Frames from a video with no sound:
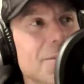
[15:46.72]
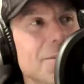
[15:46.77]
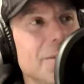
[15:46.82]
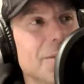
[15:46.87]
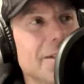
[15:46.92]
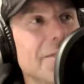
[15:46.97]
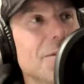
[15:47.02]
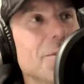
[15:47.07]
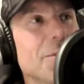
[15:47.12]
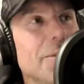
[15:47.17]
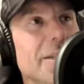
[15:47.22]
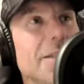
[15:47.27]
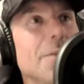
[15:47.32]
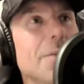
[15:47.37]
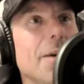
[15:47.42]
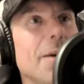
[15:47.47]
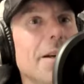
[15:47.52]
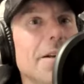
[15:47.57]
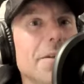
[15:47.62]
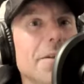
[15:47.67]
whatever way you
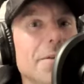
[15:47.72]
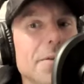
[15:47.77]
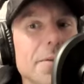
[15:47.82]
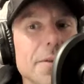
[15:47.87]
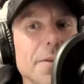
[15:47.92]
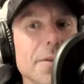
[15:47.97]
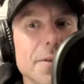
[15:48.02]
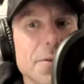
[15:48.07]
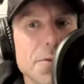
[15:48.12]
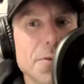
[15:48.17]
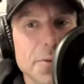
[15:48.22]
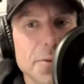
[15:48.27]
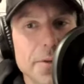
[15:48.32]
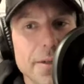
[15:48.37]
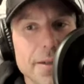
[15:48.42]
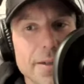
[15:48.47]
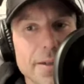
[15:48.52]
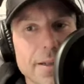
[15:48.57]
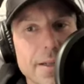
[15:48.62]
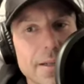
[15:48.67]
want to do it, you do
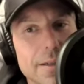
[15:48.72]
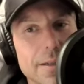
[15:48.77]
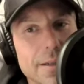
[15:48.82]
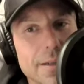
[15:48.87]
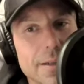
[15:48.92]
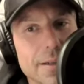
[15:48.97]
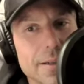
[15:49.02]
it. And like,